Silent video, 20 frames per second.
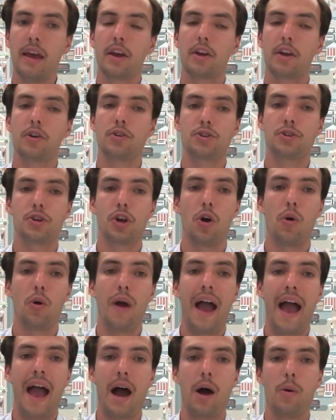could show
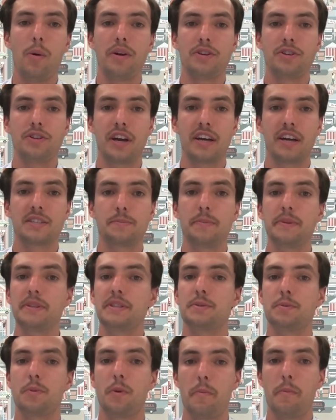how
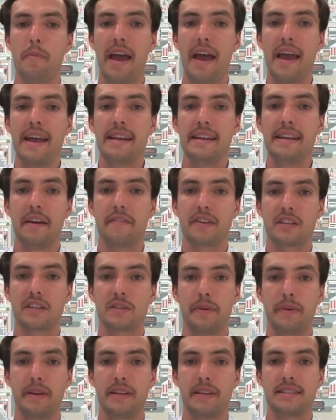adjustments were made if
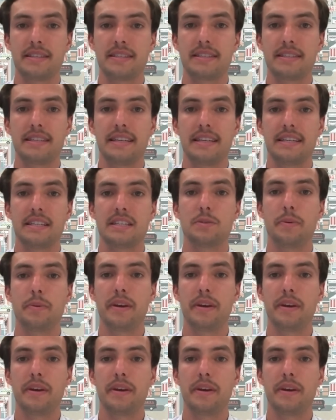expenses needed to